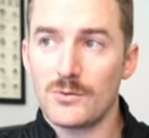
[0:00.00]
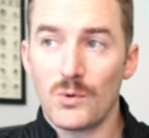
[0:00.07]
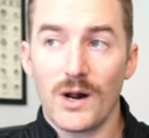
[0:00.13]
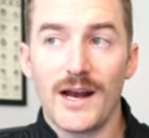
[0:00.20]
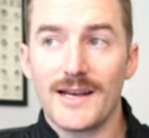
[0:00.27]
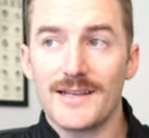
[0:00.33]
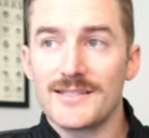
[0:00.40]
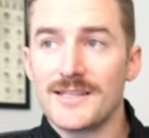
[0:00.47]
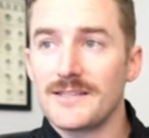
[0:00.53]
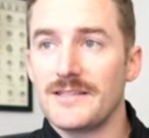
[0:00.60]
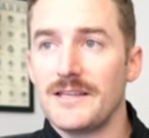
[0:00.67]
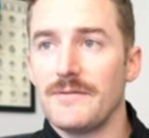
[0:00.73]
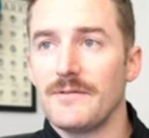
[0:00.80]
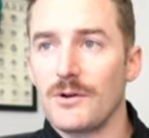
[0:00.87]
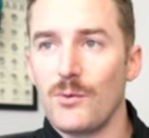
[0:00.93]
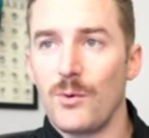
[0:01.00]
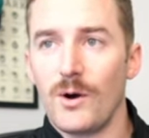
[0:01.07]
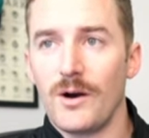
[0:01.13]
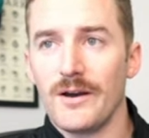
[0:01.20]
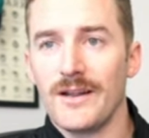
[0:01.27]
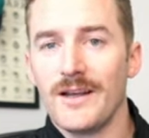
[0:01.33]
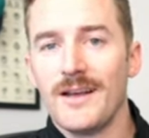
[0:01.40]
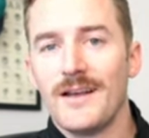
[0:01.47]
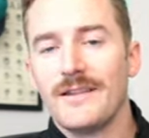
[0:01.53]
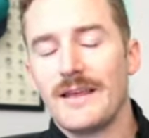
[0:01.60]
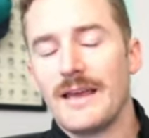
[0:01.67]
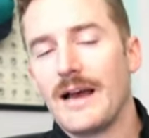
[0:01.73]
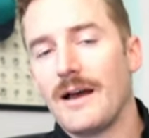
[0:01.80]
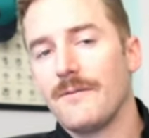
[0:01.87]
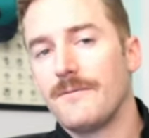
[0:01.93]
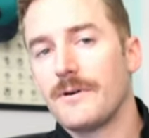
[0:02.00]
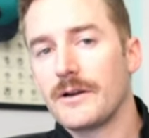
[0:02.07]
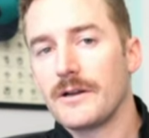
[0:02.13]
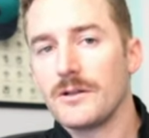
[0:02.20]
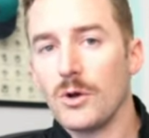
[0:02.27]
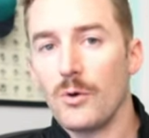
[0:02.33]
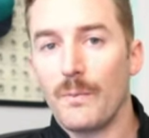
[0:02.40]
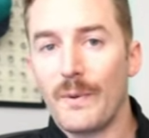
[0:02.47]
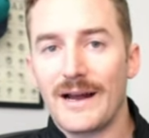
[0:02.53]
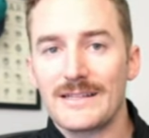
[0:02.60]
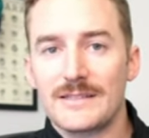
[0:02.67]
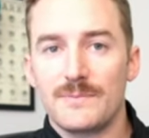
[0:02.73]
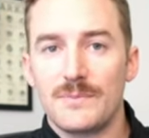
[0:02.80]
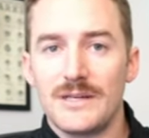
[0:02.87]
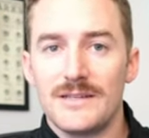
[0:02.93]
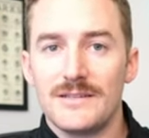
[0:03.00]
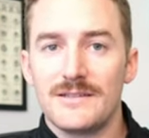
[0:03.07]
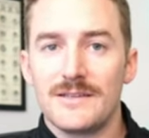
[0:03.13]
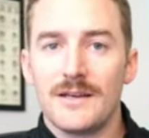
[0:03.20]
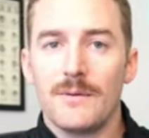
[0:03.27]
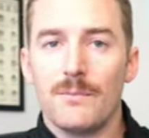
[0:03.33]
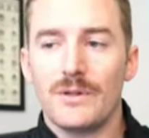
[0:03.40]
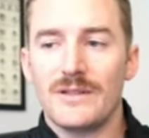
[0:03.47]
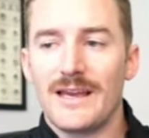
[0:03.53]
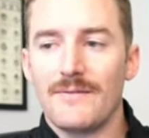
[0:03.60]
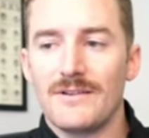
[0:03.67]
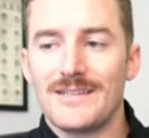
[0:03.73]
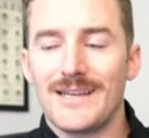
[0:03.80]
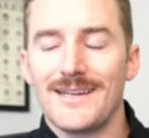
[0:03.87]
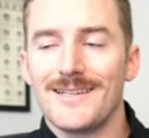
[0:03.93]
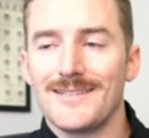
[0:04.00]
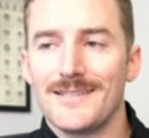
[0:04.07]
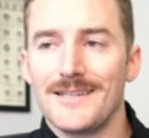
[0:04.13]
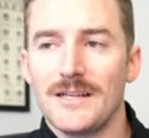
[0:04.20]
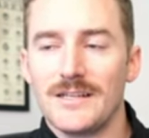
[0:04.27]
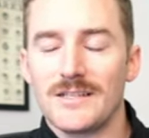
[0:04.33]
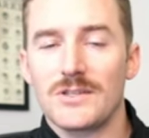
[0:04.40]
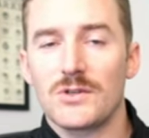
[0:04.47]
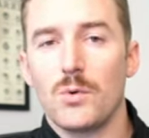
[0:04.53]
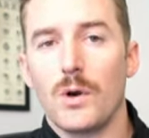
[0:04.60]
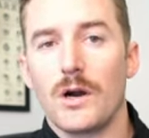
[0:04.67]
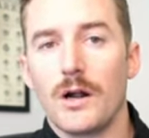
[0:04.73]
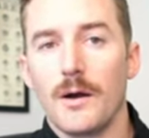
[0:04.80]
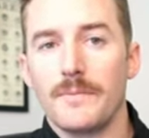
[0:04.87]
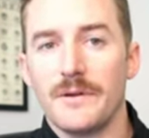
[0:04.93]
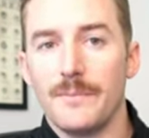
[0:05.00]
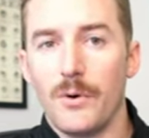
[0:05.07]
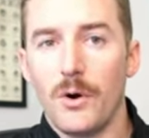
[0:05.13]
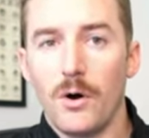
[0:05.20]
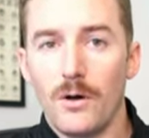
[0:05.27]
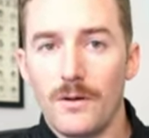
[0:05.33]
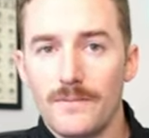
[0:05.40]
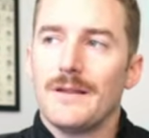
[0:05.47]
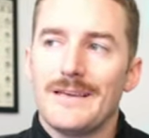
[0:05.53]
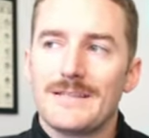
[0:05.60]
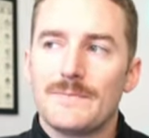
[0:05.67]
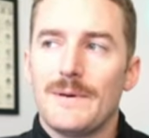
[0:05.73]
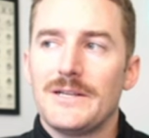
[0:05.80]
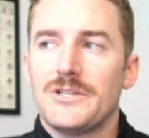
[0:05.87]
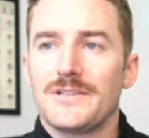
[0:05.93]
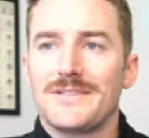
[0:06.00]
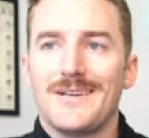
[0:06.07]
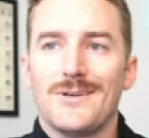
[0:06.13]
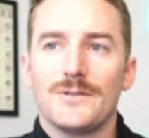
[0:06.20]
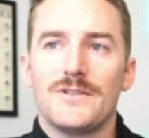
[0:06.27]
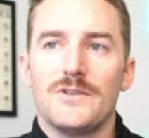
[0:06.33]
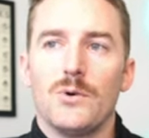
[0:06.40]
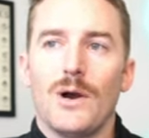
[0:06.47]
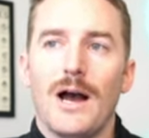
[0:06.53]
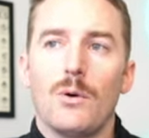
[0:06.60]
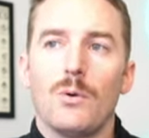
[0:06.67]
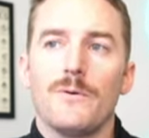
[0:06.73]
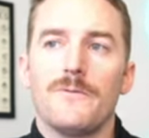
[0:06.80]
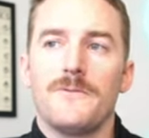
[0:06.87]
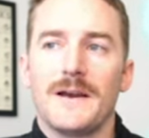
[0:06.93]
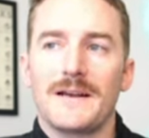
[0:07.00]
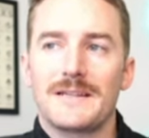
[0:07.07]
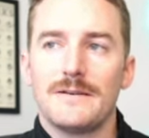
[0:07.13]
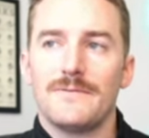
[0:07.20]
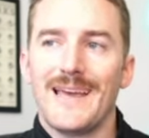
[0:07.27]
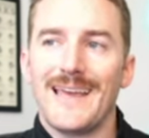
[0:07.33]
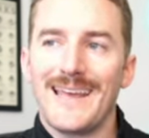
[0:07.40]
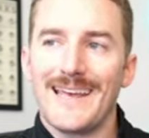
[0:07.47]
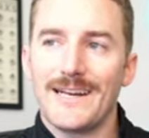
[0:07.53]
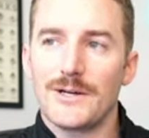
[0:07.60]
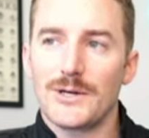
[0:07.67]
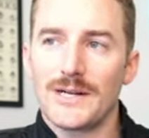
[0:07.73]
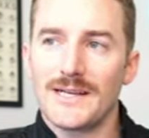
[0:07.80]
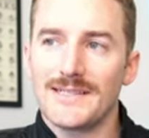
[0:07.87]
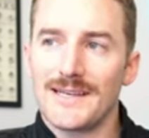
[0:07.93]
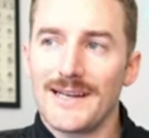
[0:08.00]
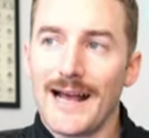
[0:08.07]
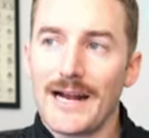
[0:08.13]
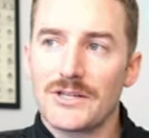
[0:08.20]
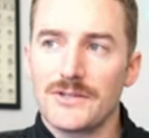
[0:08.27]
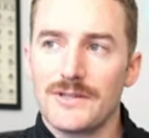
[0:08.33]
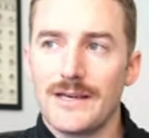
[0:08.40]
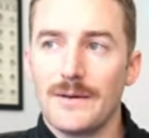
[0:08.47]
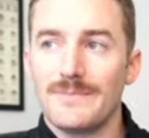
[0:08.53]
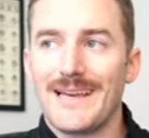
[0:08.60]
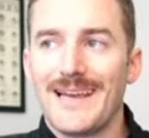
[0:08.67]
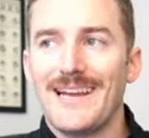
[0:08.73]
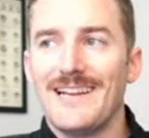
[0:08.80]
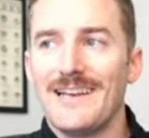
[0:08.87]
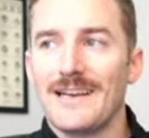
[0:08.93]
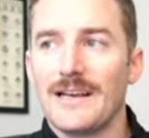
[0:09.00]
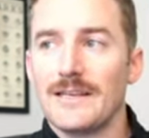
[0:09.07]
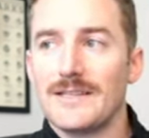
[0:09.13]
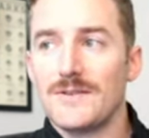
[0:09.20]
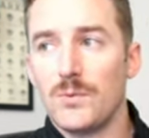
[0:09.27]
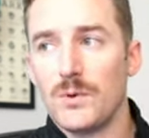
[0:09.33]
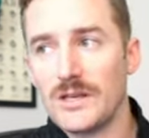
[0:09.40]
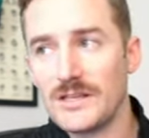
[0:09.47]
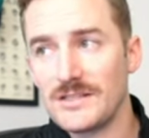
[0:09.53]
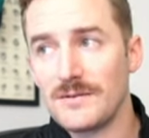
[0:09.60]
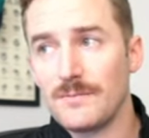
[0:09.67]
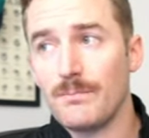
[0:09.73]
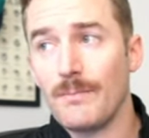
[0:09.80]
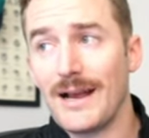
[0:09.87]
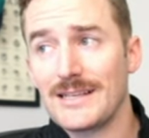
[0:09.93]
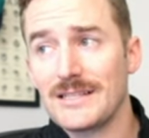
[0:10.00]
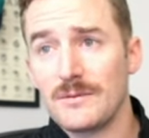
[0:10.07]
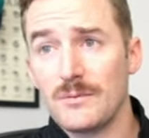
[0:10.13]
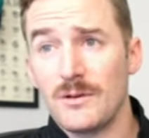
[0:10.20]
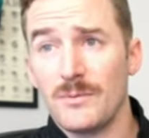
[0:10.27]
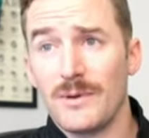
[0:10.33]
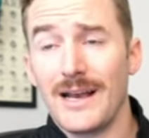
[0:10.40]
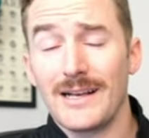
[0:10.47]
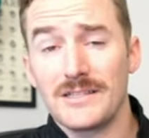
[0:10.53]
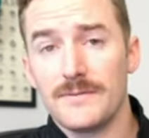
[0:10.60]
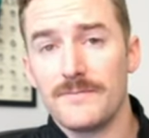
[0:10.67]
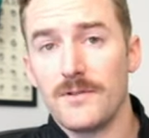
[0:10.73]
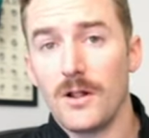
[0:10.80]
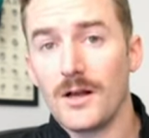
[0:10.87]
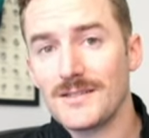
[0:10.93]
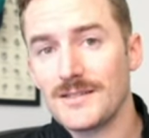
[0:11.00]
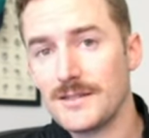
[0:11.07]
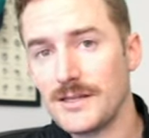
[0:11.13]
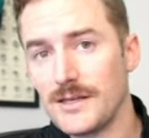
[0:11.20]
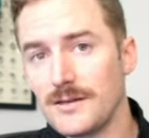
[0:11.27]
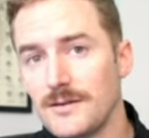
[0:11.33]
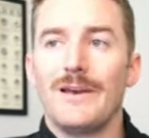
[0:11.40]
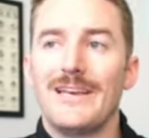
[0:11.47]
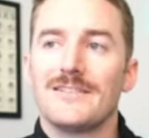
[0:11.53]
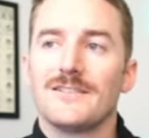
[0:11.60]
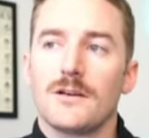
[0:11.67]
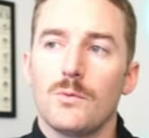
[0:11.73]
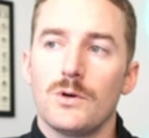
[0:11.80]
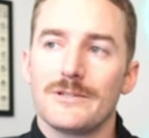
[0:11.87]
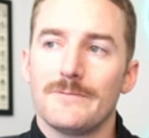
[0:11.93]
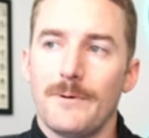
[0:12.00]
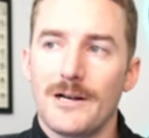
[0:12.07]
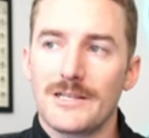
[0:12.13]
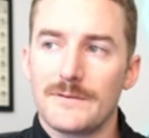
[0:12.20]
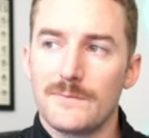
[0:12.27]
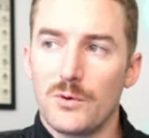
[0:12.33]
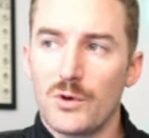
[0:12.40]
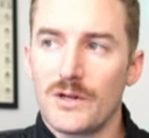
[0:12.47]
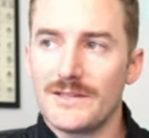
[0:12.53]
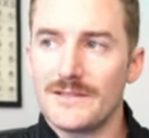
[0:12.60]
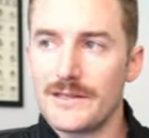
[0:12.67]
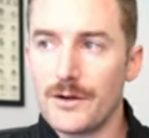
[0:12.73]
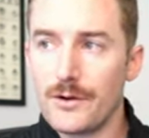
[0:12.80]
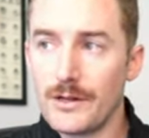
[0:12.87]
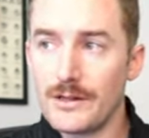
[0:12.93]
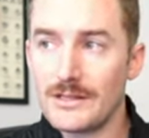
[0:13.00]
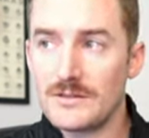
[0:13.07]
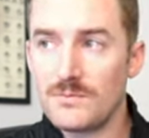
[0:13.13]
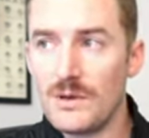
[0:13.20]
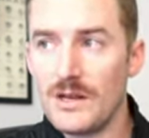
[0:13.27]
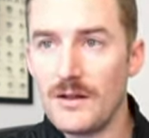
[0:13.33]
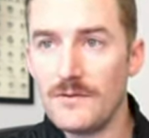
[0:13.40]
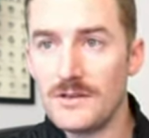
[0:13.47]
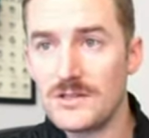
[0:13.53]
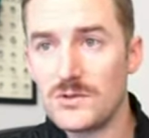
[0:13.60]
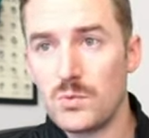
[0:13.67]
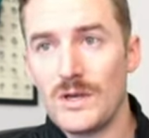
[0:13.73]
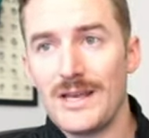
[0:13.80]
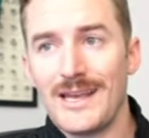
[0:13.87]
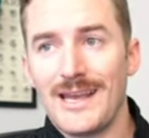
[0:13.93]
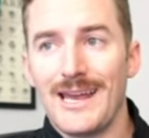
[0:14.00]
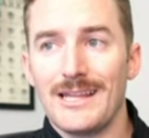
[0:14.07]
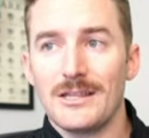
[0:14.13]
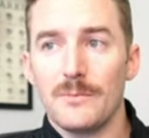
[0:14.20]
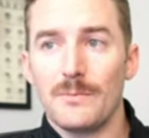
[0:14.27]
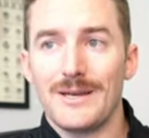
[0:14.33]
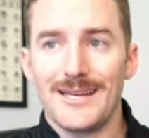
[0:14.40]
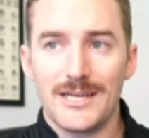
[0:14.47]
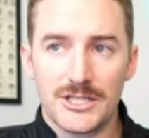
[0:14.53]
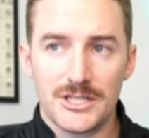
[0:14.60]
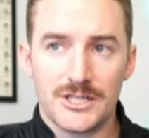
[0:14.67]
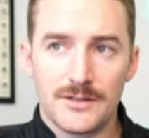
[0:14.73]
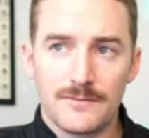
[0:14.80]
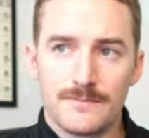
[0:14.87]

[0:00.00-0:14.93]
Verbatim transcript: Arraez, Steven Kwan. They have very low bat speeds, but they have a tendency to square up the ball. This metric tells you how effective a hitter is at actually obtaining a swing's maximum exit velocity, based on what's possible considering the speed of the swing and the pitch.